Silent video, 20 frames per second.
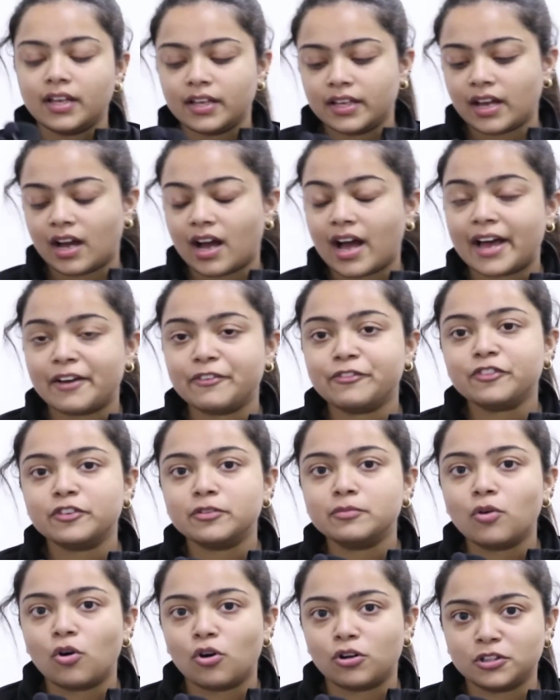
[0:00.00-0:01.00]
Yeah, I've
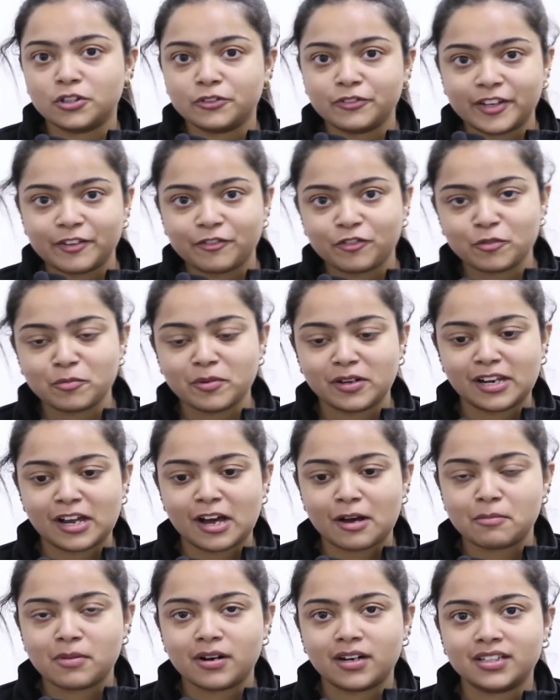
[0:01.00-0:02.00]
come all the way from
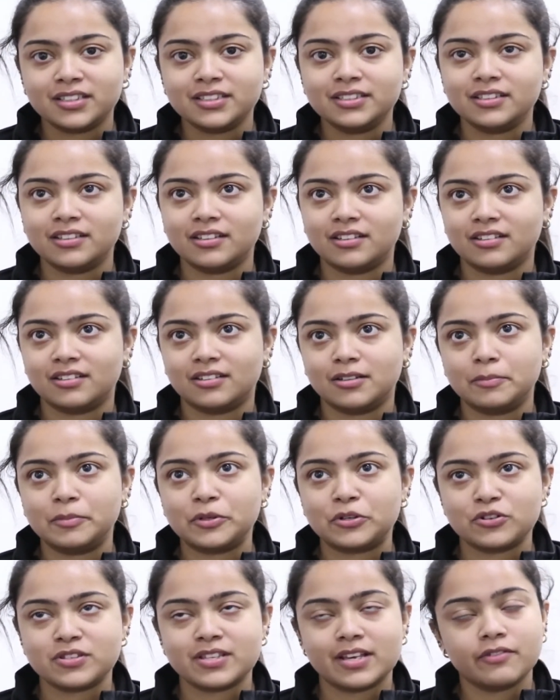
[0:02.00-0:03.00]
Allahabad
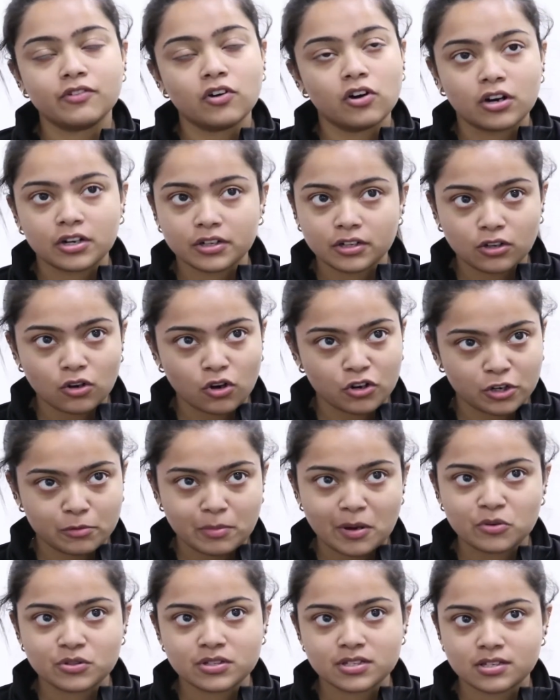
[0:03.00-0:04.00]
because I've heard a lot
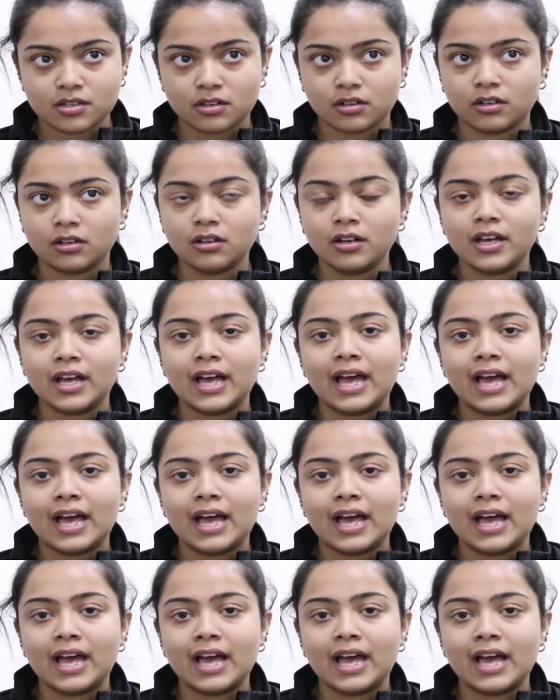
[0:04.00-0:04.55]
about Sir,